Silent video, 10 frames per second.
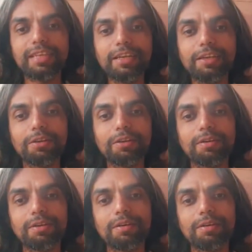to the
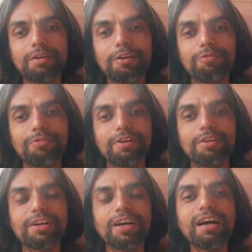center
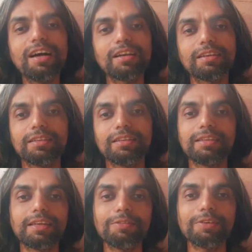of our
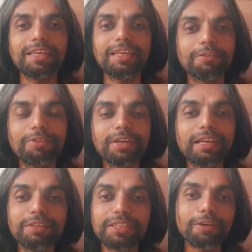heart, that our
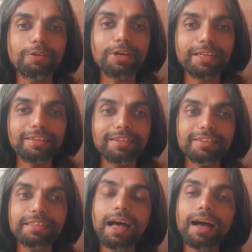inner friend, which I call
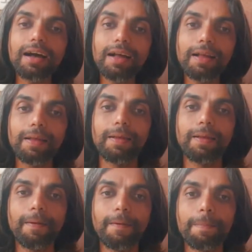it as a Sa,
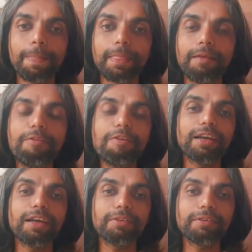
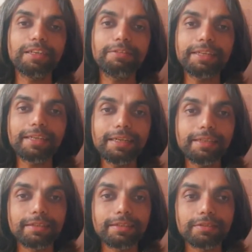we would have our
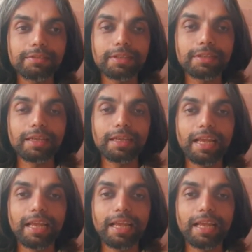difficulties